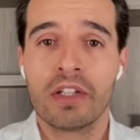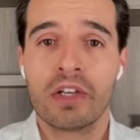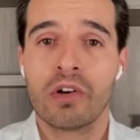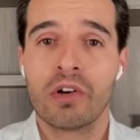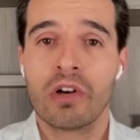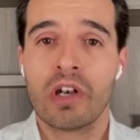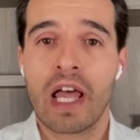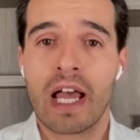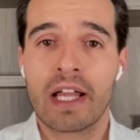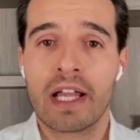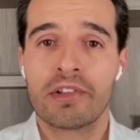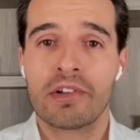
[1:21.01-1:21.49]

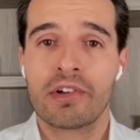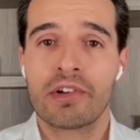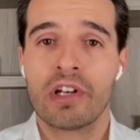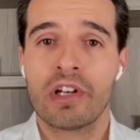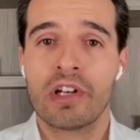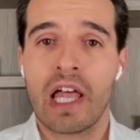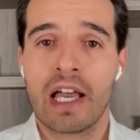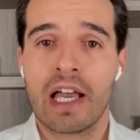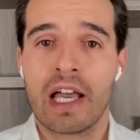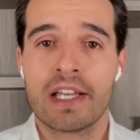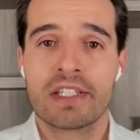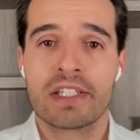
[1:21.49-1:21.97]

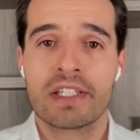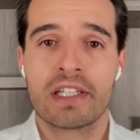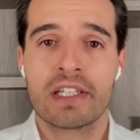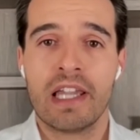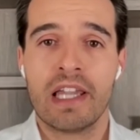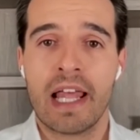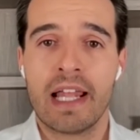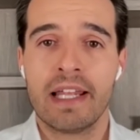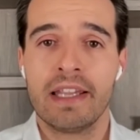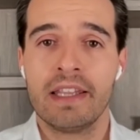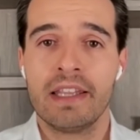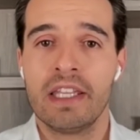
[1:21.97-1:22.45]

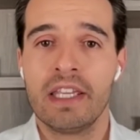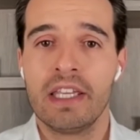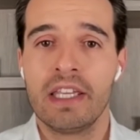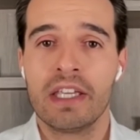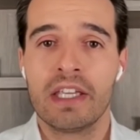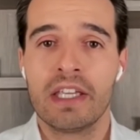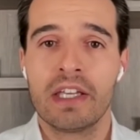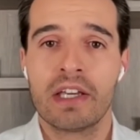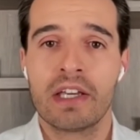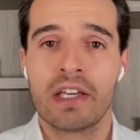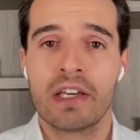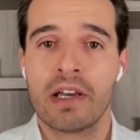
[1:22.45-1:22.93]
uncollateralized
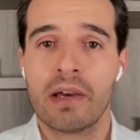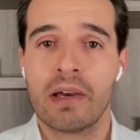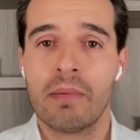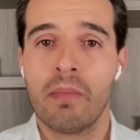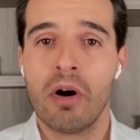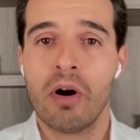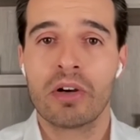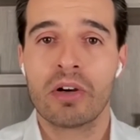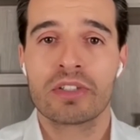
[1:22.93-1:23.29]
lending